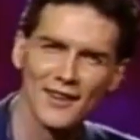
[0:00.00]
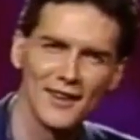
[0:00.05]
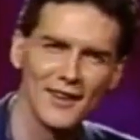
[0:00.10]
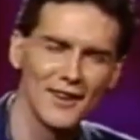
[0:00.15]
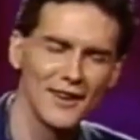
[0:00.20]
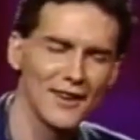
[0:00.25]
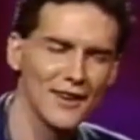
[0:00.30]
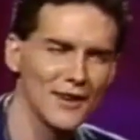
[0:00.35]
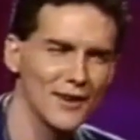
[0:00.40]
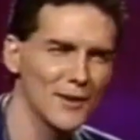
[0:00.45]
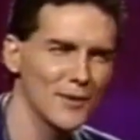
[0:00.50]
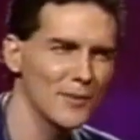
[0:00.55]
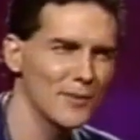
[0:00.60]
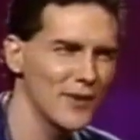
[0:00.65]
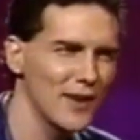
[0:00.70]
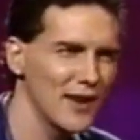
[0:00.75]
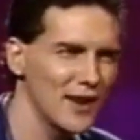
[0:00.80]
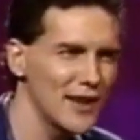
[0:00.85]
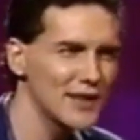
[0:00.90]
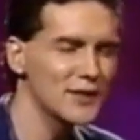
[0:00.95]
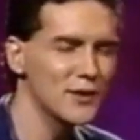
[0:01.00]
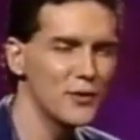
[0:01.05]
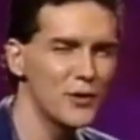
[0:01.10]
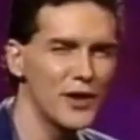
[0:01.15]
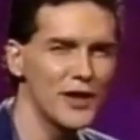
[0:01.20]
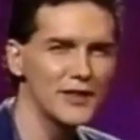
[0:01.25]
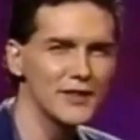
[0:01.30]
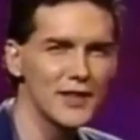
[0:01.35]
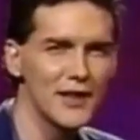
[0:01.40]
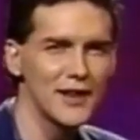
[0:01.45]
You know, unless it
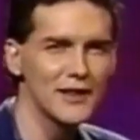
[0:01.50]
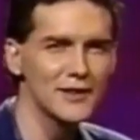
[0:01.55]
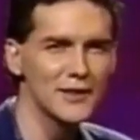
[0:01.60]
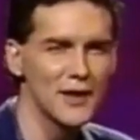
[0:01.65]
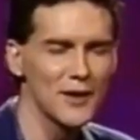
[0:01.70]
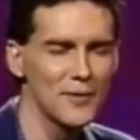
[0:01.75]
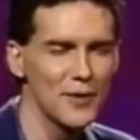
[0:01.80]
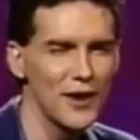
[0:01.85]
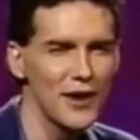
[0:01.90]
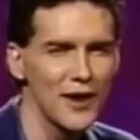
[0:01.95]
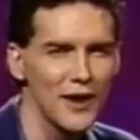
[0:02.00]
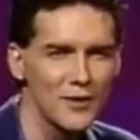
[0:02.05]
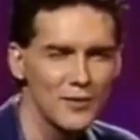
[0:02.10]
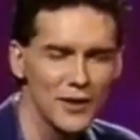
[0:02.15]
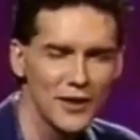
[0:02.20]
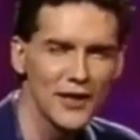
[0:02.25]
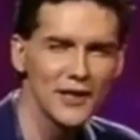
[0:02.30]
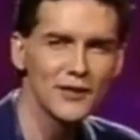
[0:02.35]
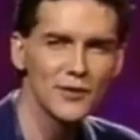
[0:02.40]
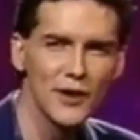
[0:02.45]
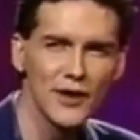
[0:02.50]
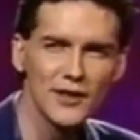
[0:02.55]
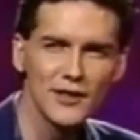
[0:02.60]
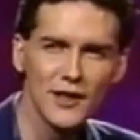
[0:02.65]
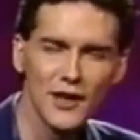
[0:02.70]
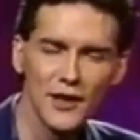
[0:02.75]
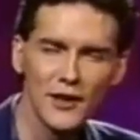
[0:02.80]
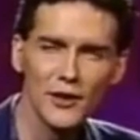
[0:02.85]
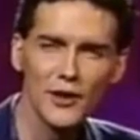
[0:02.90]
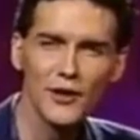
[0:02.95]
wins, then it's up, man. But let's face
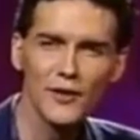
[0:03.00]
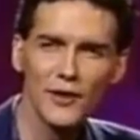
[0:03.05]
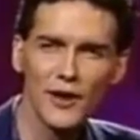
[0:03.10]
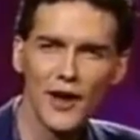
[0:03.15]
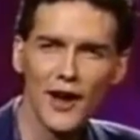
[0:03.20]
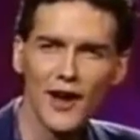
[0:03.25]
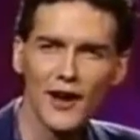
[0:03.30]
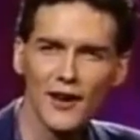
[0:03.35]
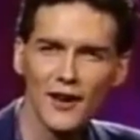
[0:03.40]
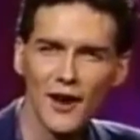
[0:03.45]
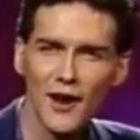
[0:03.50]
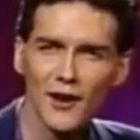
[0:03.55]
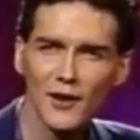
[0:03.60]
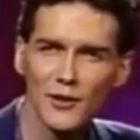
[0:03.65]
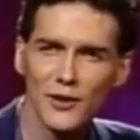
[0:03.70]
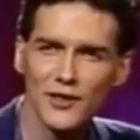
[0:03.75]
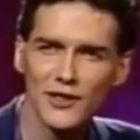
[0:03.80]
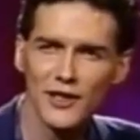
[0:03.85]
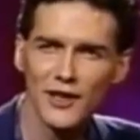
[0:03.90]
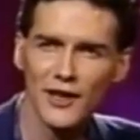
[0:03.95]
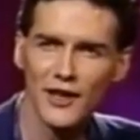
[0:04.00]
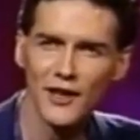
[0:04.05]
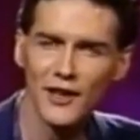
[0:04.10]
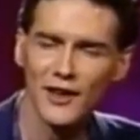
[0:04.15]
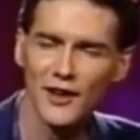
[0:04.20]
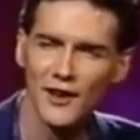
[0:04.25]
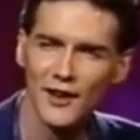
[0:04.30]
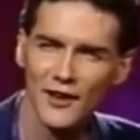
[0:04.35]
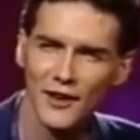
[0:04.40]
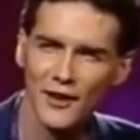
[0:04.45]
it, you give a guy a lottery ticket,
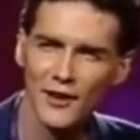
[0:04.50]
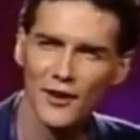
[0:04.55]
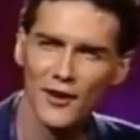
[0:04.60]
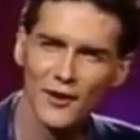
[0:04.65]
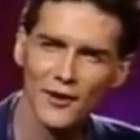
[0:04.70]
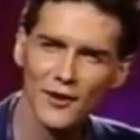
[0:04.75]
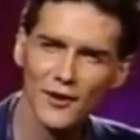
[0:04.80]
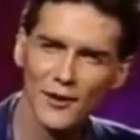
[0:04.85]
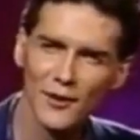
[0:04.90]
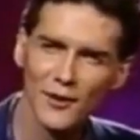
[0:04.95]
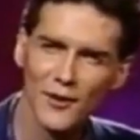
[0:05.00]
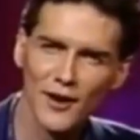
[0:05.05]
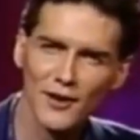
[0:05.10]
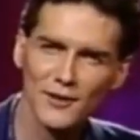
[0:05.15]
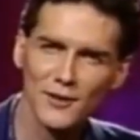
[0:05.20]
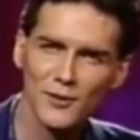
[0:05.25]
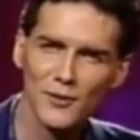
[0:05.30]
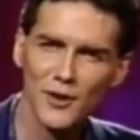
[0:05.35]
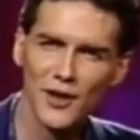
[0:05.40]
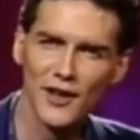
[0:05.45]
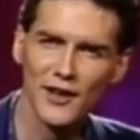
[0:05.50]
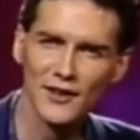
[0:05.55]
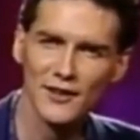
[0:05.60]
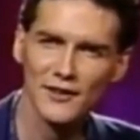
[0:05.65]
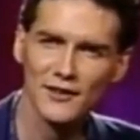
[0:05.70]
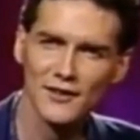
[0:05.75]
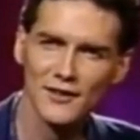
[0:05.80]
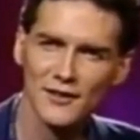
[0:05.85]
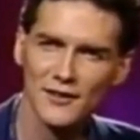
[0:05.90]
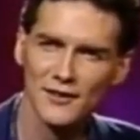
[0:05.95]
you know, you don't want to win.
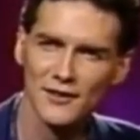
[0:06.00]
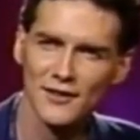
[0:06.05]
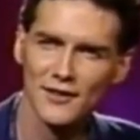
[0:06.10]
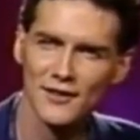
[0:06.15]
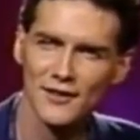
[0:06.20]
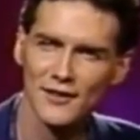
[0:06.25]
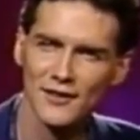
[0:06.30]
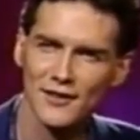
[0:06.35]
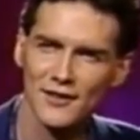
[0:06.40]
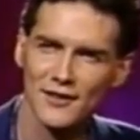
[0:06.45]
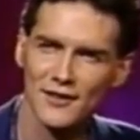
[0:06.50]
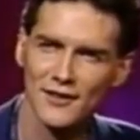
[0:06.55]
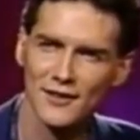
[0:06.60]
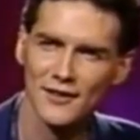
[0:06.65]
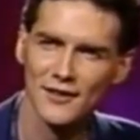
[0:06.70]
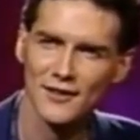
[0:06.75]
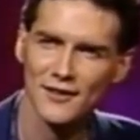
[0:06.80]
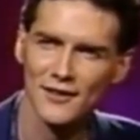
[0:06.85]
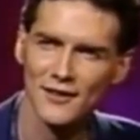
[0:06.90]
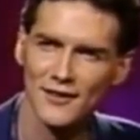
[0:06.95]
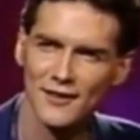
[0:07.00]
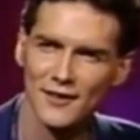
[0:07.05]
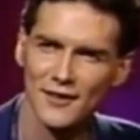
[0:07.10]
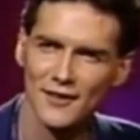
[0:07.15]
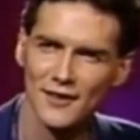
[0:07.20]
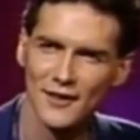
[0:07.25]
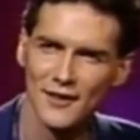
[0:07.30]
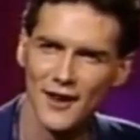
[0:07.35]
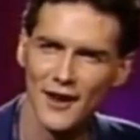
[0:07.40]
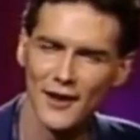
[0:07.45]

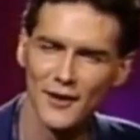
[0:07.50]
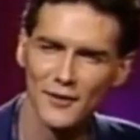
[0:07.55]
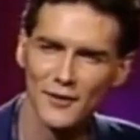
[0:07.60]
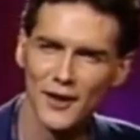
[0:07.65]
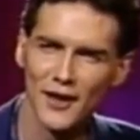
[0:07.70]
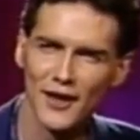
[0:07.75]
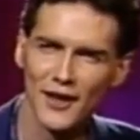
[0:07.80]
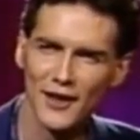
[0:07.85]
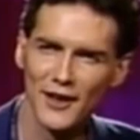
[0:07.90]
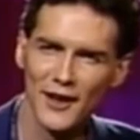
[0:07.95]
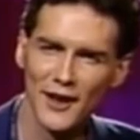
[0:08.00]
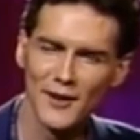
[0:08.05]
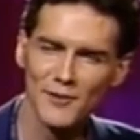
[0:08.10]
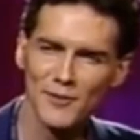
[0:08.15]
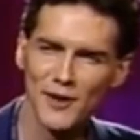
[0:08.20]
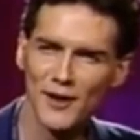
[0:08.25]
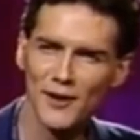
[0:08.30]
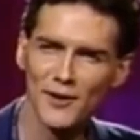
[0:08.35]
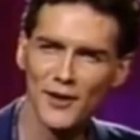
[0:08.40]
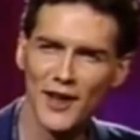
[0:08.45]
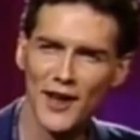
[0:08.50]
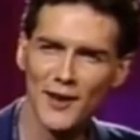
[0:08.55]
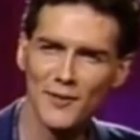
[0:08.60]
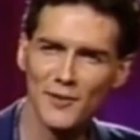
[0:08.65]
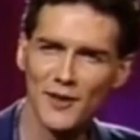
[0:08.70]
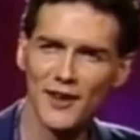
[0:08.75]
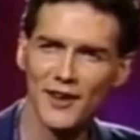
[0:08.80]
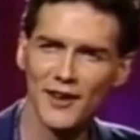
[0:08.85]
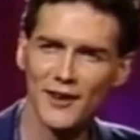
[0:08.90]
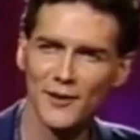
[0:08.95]
What kind of fucking nightmare would that
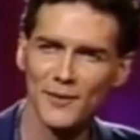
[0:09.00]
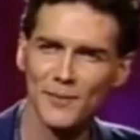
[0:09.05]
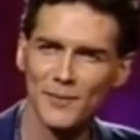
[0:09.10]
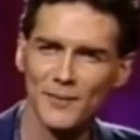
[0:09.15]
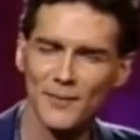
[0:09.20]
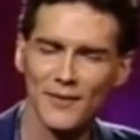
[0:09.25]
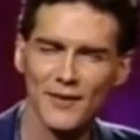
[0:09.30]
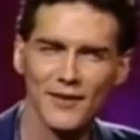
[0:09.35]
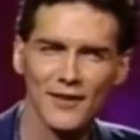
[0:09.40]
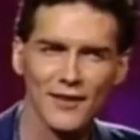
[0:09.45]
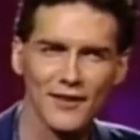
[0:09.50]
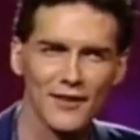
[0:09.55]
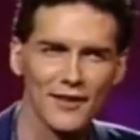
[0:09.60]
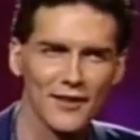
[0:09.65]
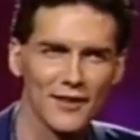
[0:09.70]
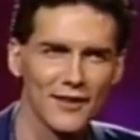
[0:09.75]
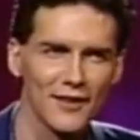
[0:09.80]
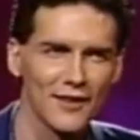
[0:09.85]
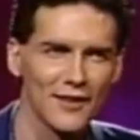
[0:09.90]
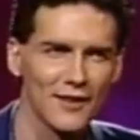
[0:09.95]
be, you know?